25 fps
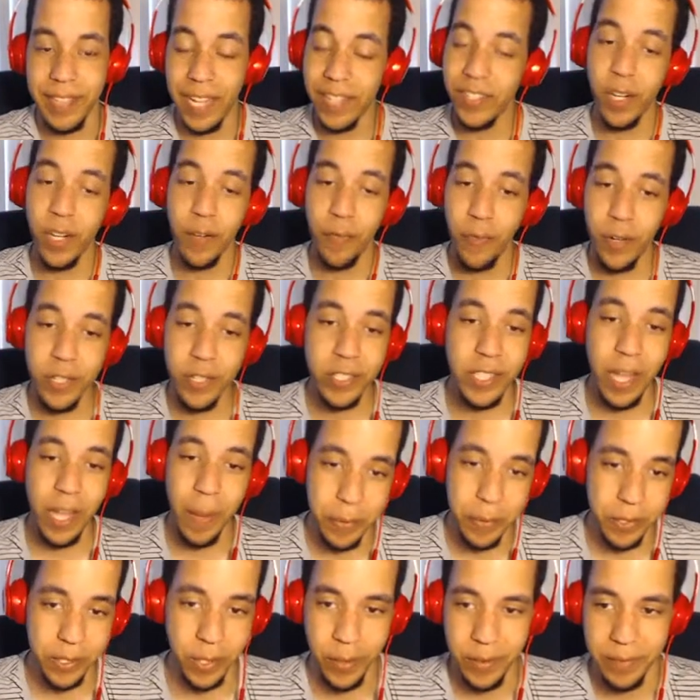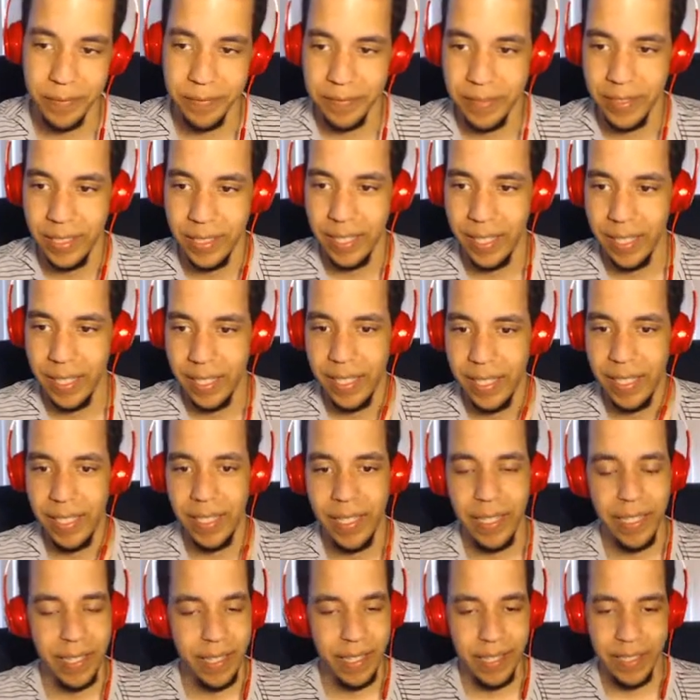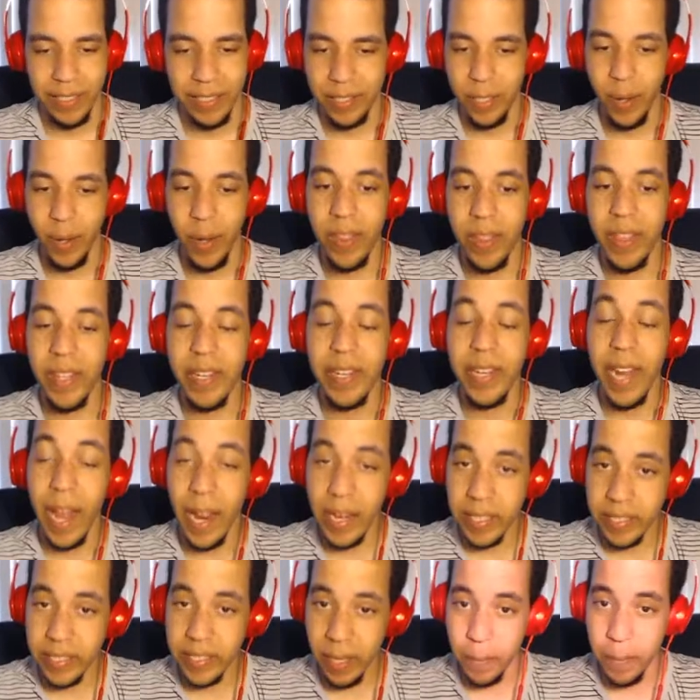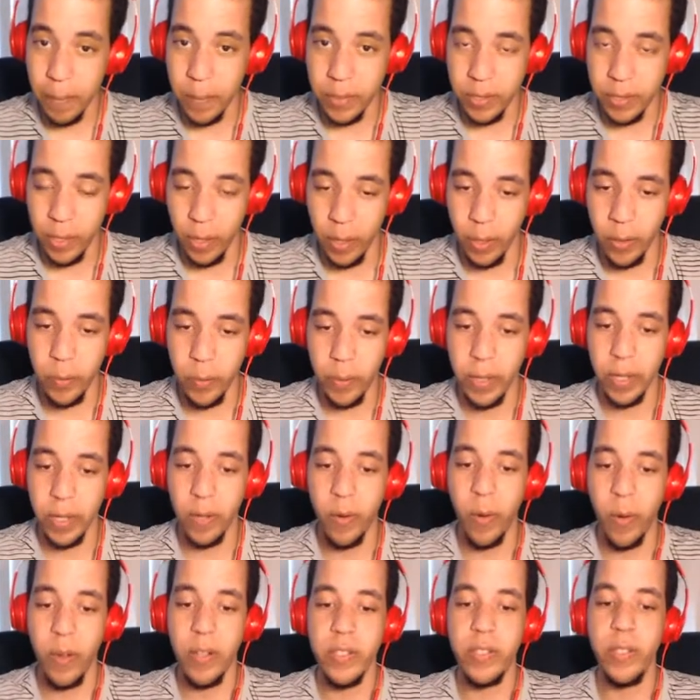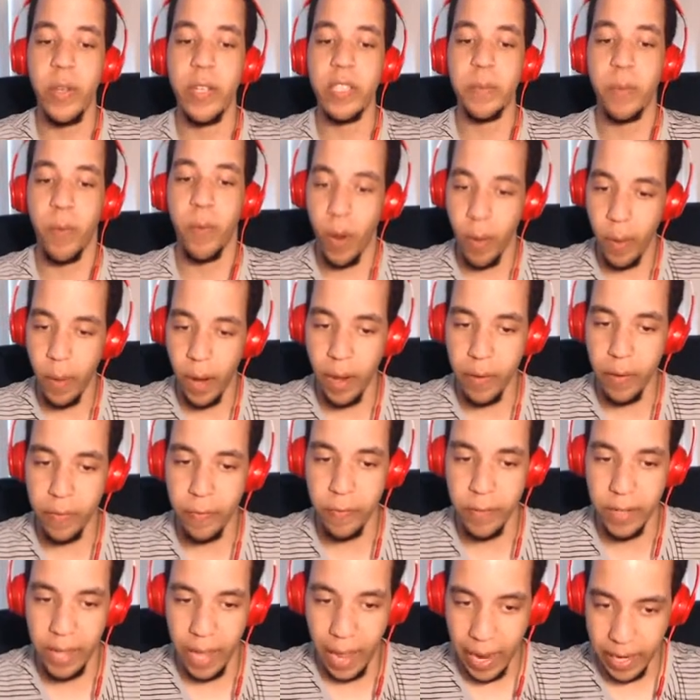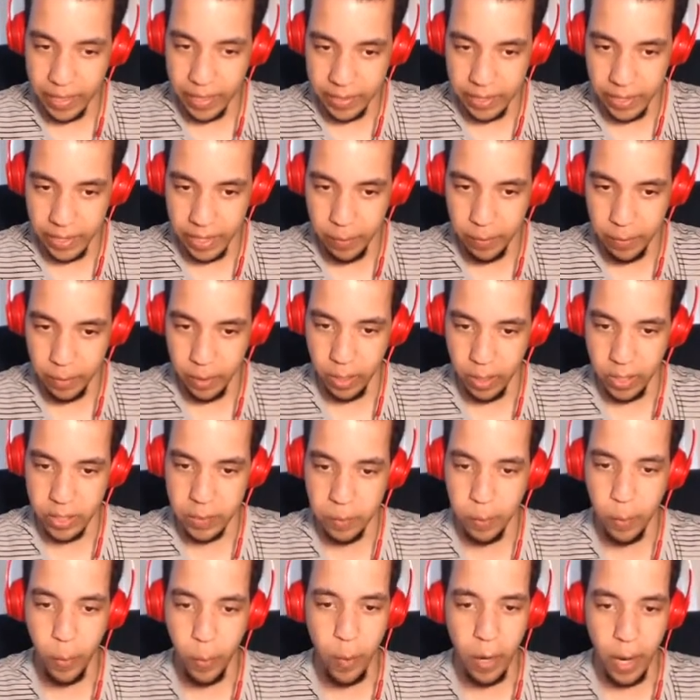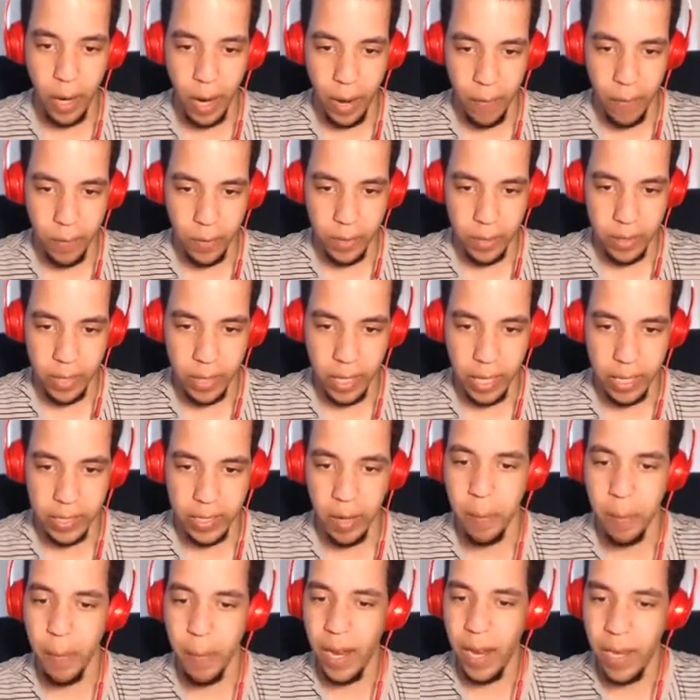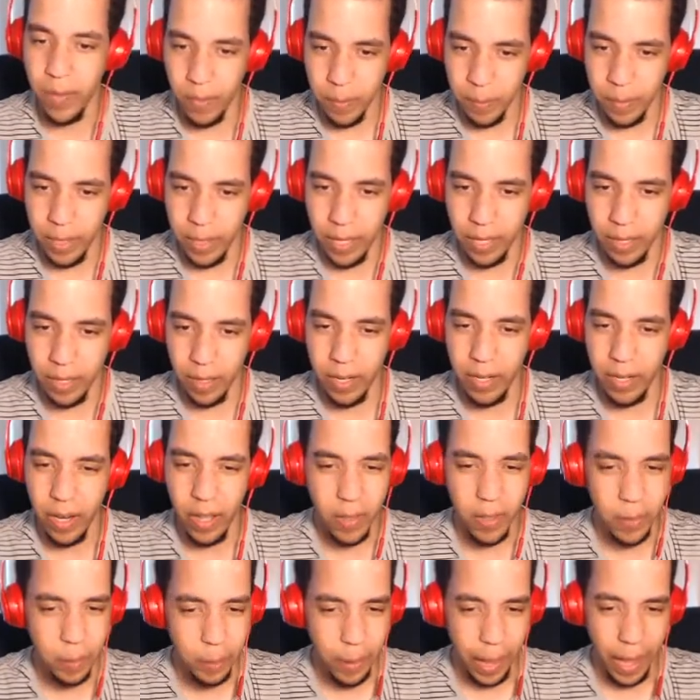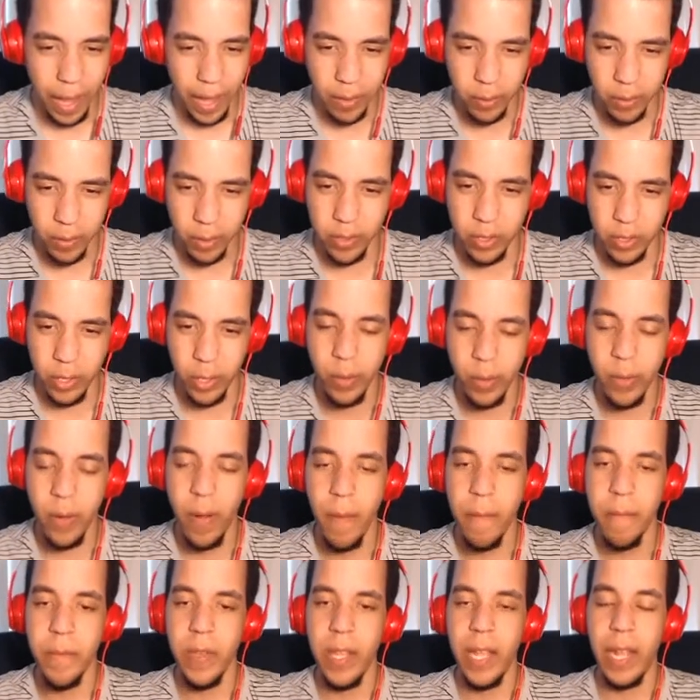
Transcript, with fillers: That's our first episode. So in the next episode, we're going to explore around Phenac City. We're going to explore everything. There might even be a, another battle or two.